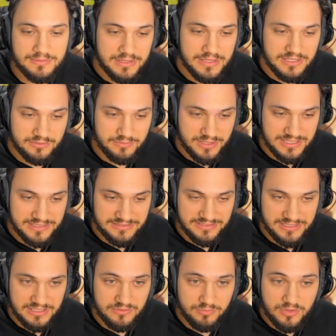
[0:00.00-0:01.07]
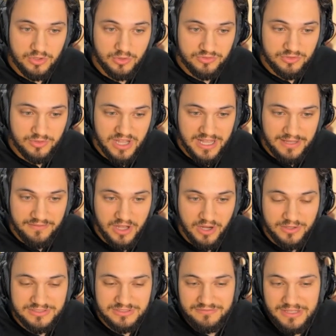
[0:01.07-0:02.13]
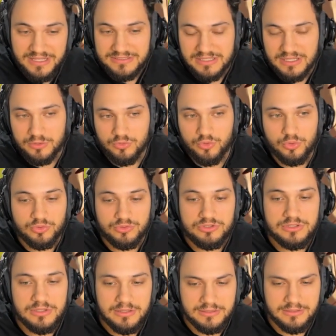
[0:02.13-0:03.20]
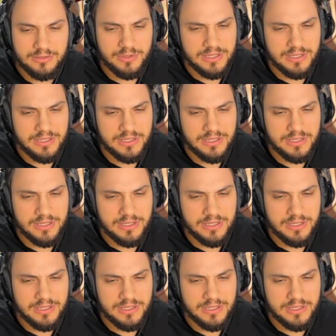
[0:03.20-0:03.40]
As we can see, we also have artifacts and runes. You'll